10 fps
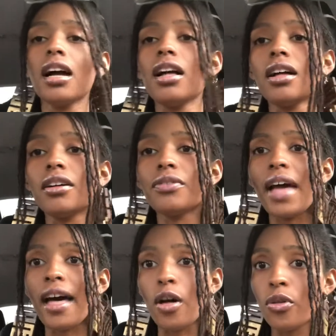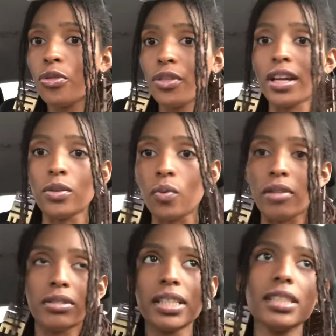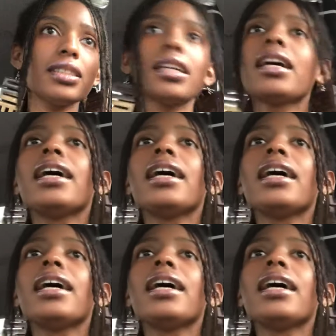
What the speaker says: of health and wellness,